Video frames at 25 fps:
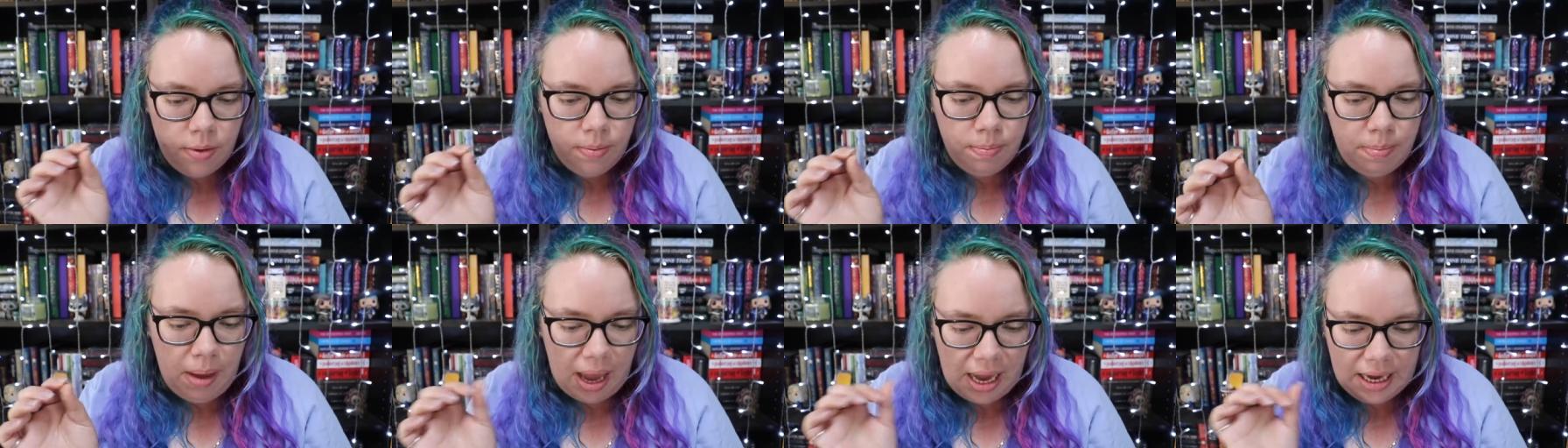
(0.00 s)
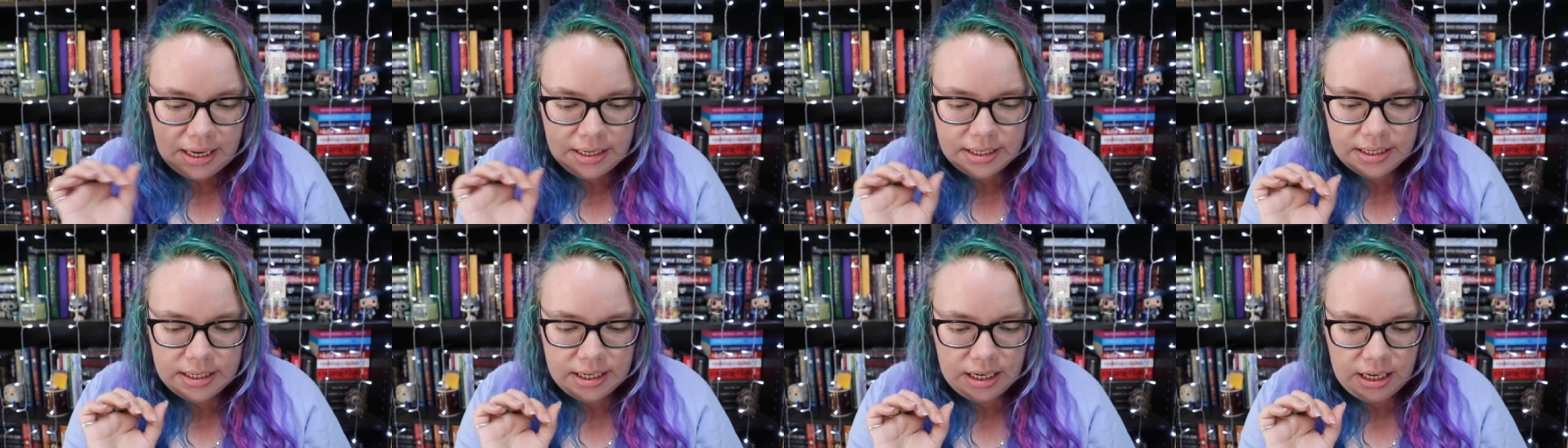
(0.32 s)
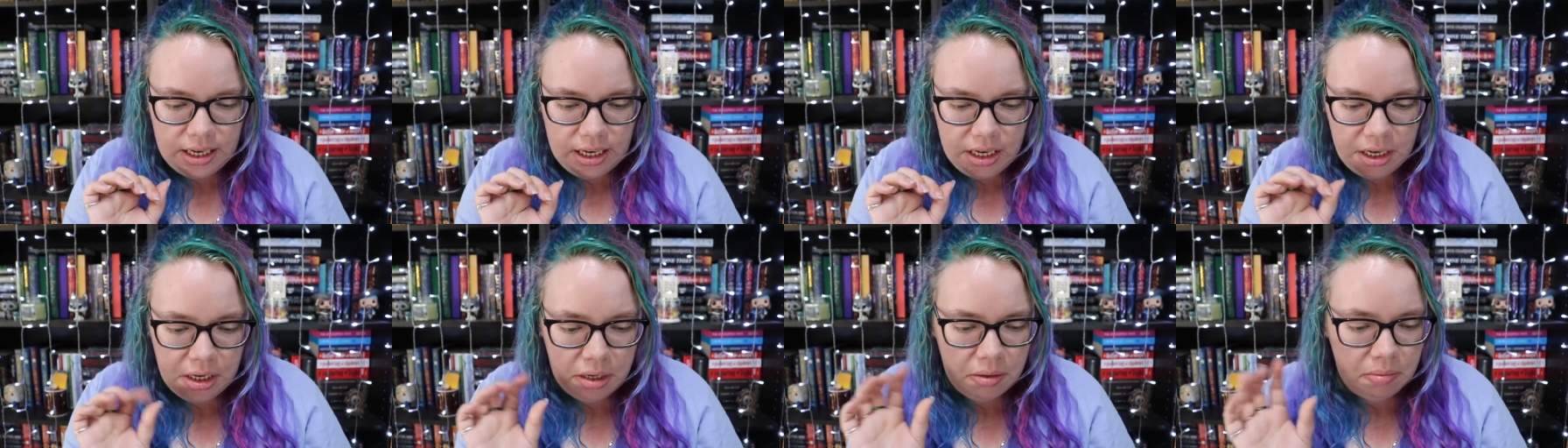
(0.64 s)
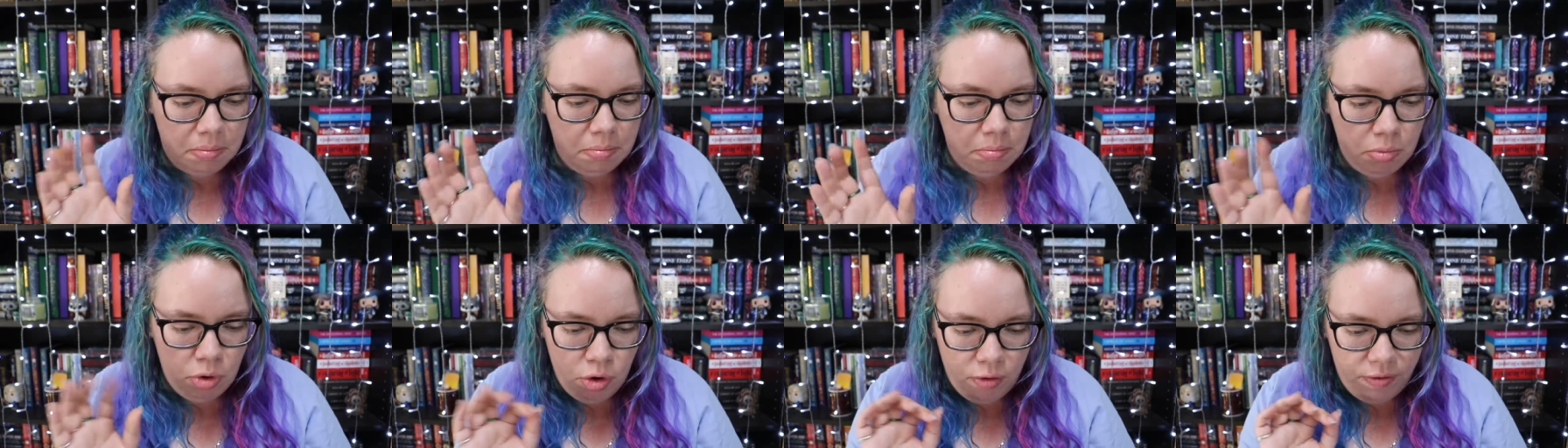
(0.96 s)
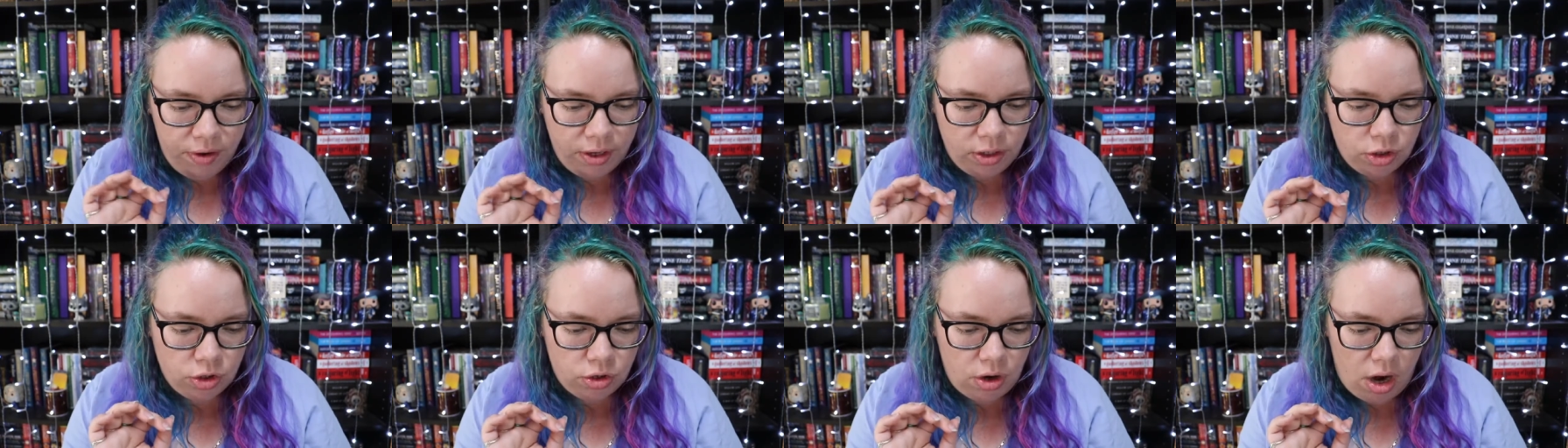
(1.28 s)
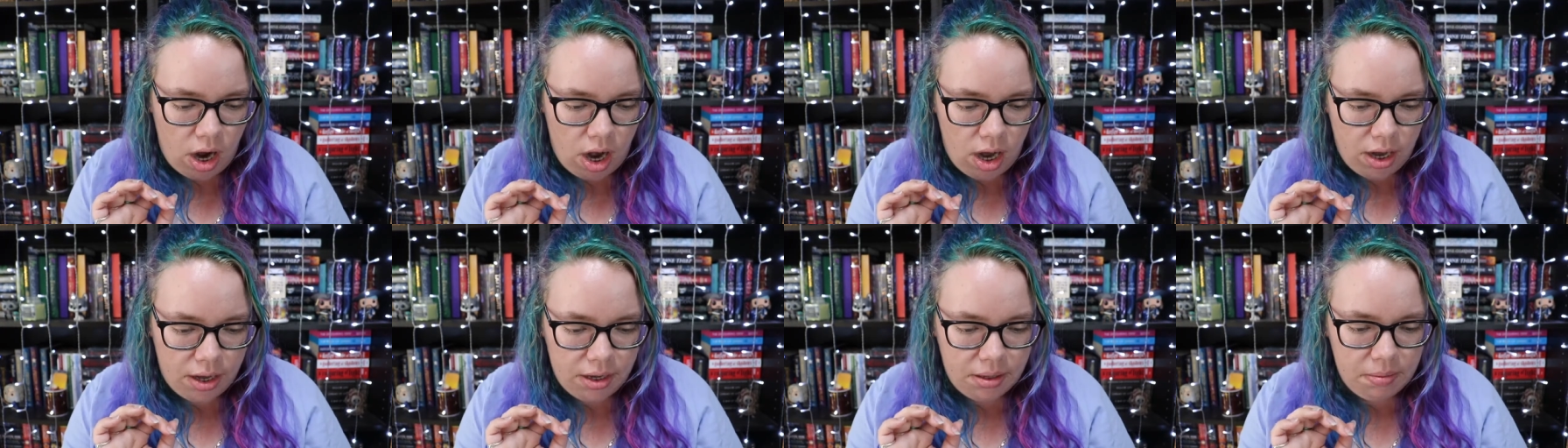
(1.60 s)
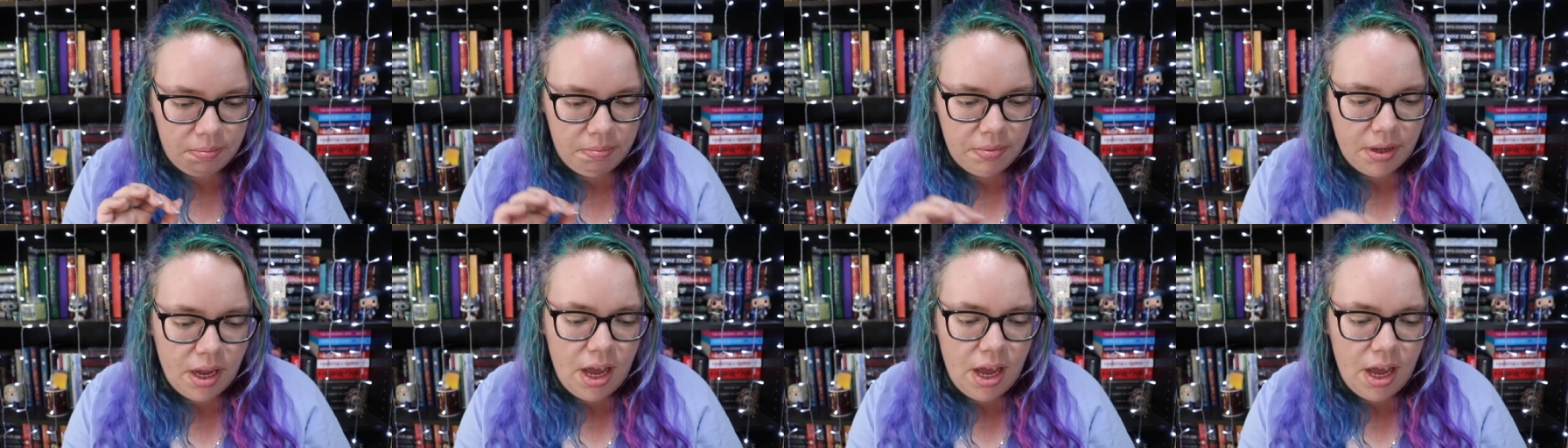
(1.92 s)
painting, moving truck.